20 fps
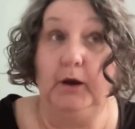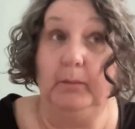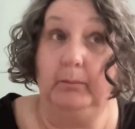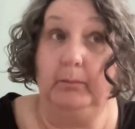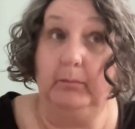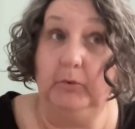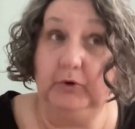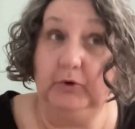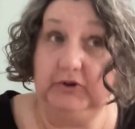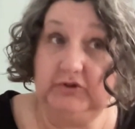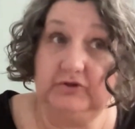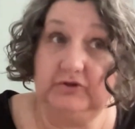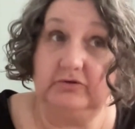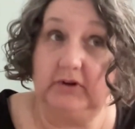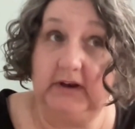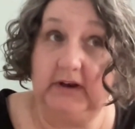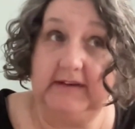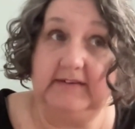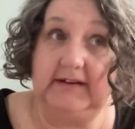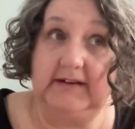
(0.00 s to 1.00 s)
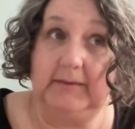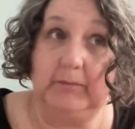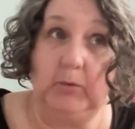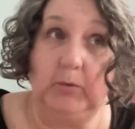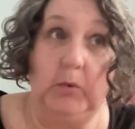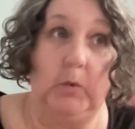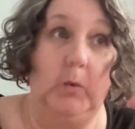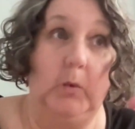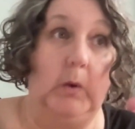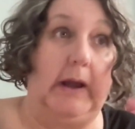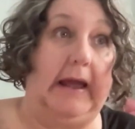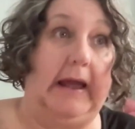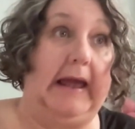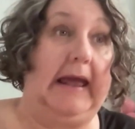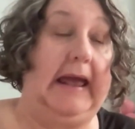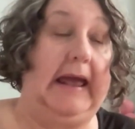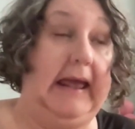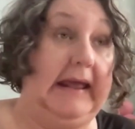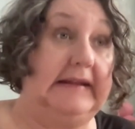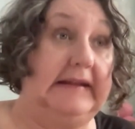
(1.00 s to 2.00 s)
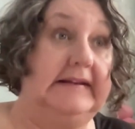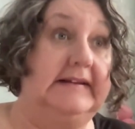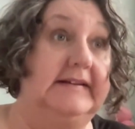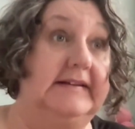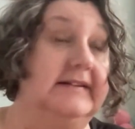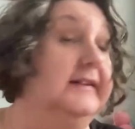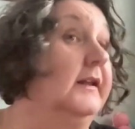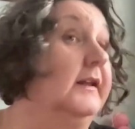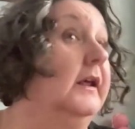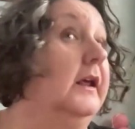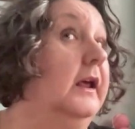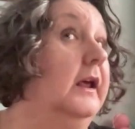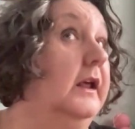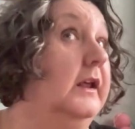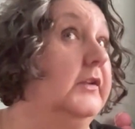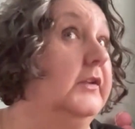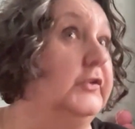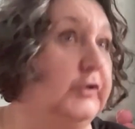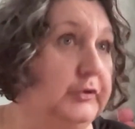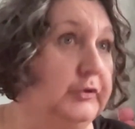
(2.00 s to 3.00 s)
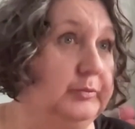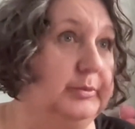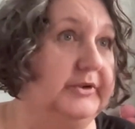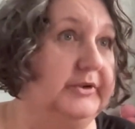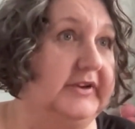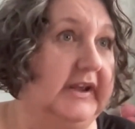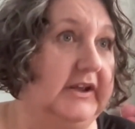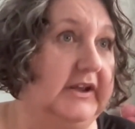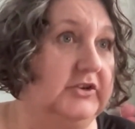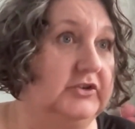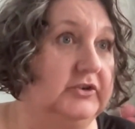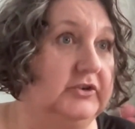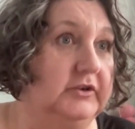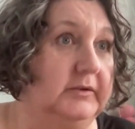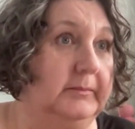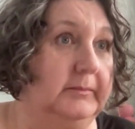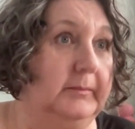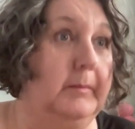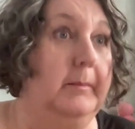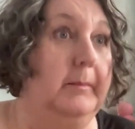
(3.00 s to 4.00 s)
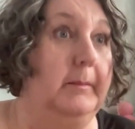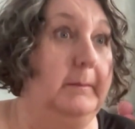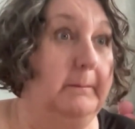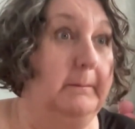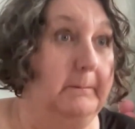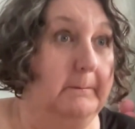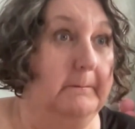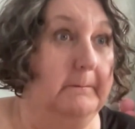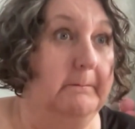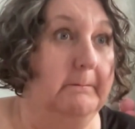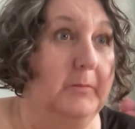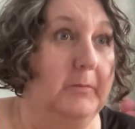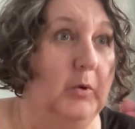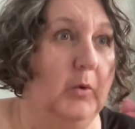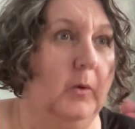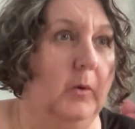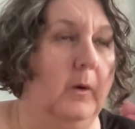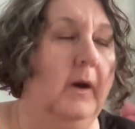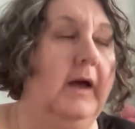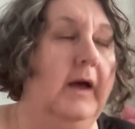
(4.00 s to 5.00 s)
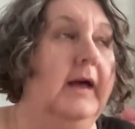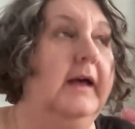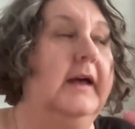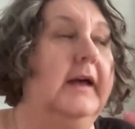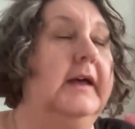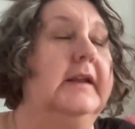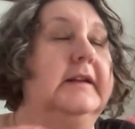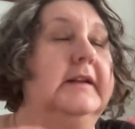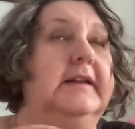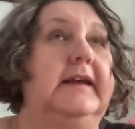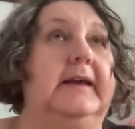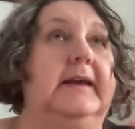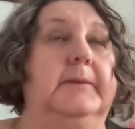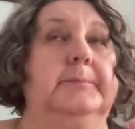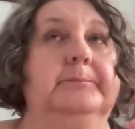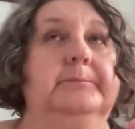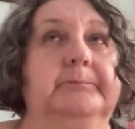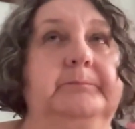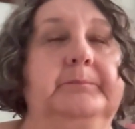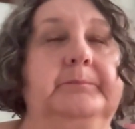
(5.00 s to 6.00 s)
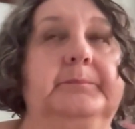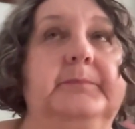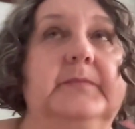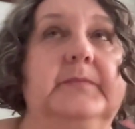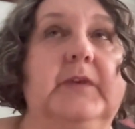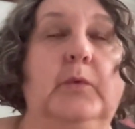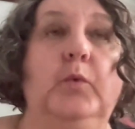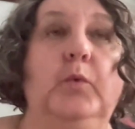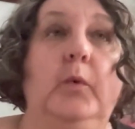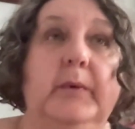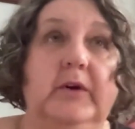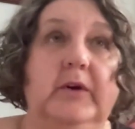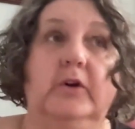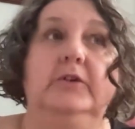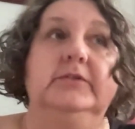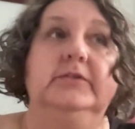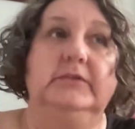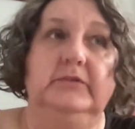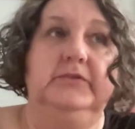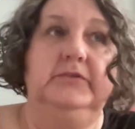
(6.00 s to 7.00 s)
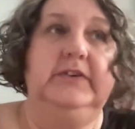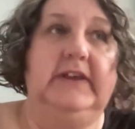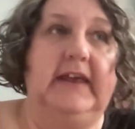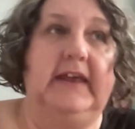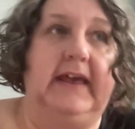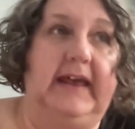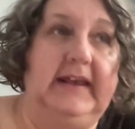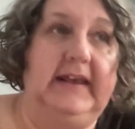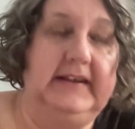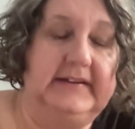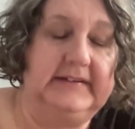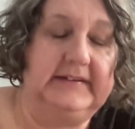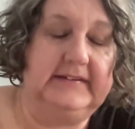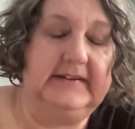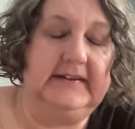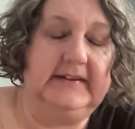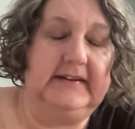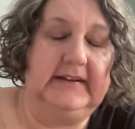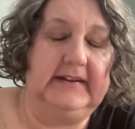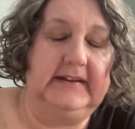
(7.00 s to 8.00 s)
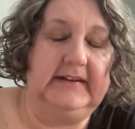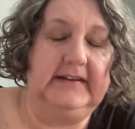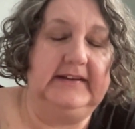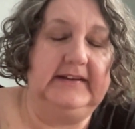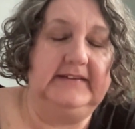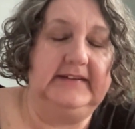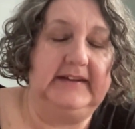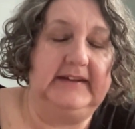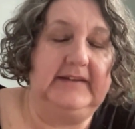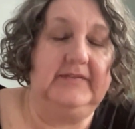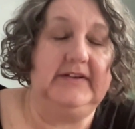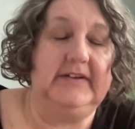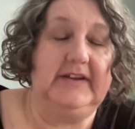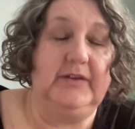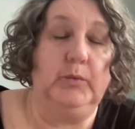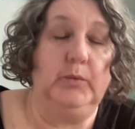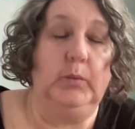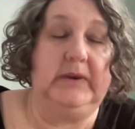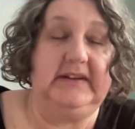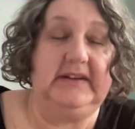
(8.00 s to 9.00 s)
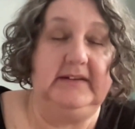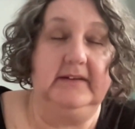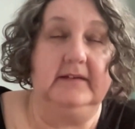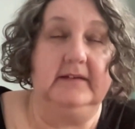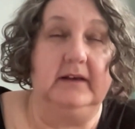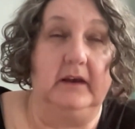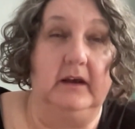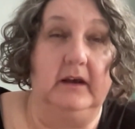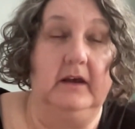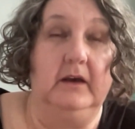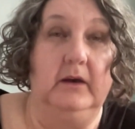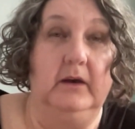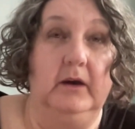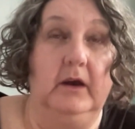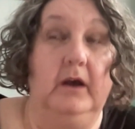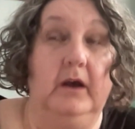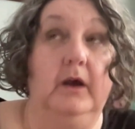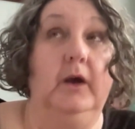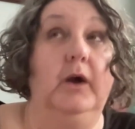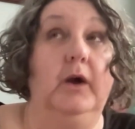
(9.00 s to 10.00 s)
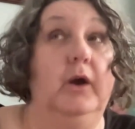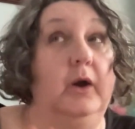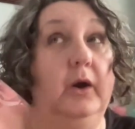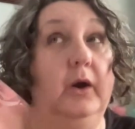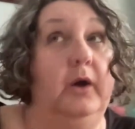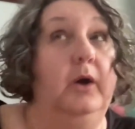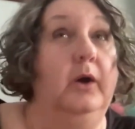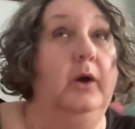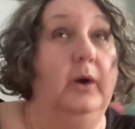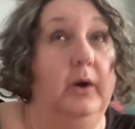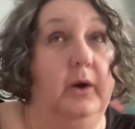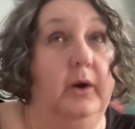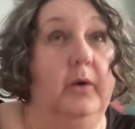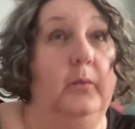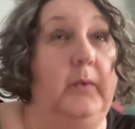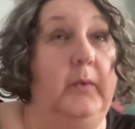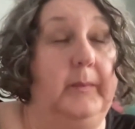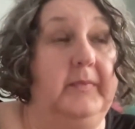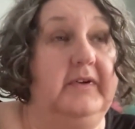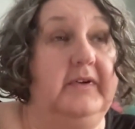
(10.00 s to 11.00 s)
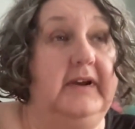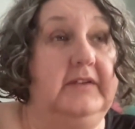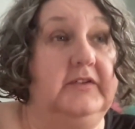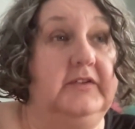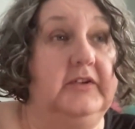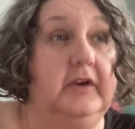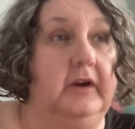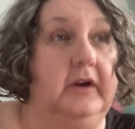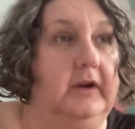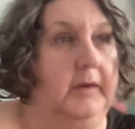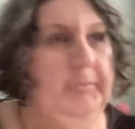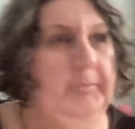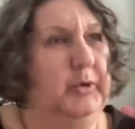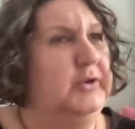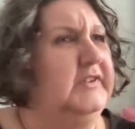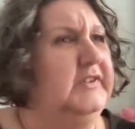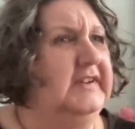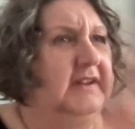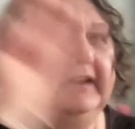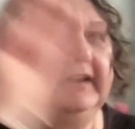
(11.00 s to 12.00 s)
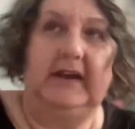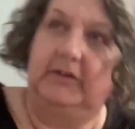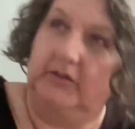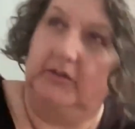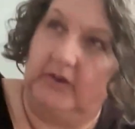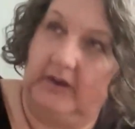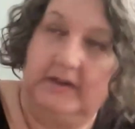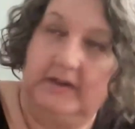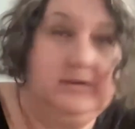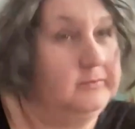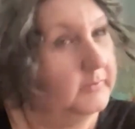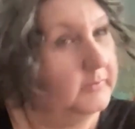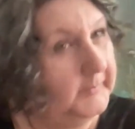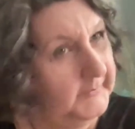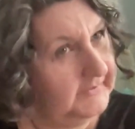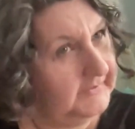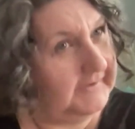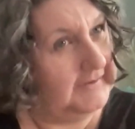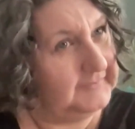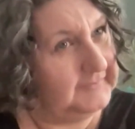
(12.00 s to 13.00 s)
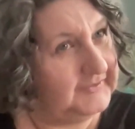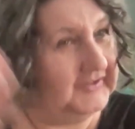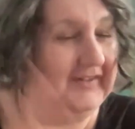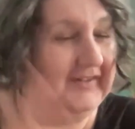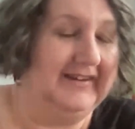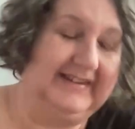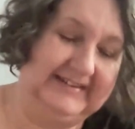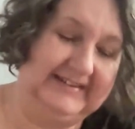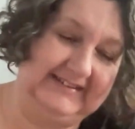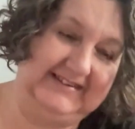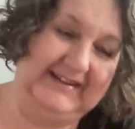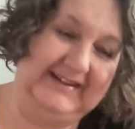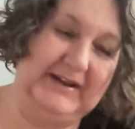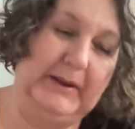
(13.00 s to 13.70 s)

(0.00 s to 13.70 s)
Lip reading: moisturizing more and sun protection more. Now, what we often forget is even in the winter, when we're outside, I'm pointing outside, when we're outside,